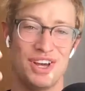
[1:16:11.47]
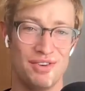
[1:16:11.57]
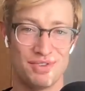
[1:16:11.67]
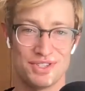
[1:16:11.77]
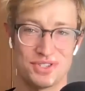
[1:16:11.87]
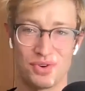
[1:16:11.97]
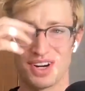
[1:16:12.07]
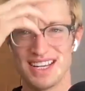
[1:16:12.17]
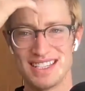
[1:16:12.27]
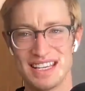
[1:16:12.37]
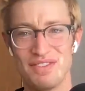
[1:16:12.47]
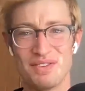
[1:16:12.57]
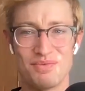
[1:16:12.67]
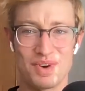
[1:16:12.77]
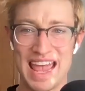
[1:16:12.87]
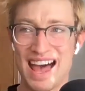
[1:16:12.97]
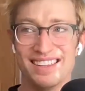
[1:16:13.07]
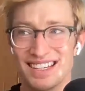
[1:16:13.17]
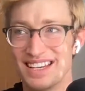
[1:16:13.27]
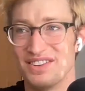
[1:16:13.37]
genre stories, even
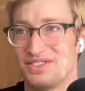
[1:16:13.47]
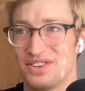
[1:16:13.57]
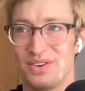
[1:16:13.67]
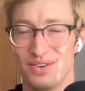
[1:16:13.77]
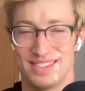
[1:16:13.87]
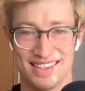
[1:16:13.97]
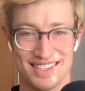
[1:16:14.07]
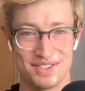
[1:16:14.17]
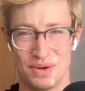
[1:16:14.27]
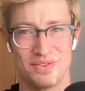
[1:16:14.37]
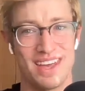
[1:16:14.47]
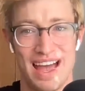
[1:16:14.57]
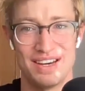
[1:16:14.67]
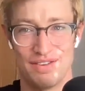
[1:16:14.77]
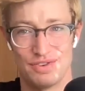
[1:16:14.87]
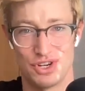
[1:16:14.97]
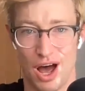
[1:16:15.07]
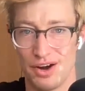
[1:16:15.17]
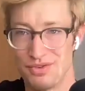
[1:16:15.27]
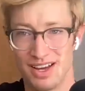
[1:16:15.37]
reality shows as its own kind of
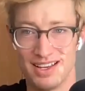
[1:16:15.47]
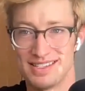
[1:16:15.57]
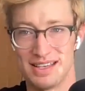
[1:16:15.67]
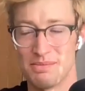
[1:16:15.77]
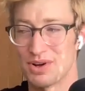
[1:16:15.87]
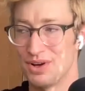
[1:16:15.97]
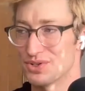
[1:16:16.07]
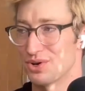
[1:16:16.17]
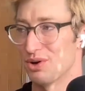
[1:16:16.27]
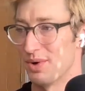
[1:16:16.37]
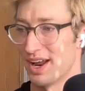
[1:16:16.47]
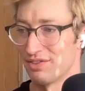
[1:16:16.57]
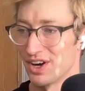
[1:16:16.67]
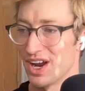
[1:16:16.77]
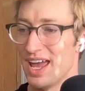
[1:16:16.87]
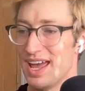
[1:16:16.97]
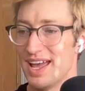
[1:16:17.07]
genre, subculture, or whatever. Mm.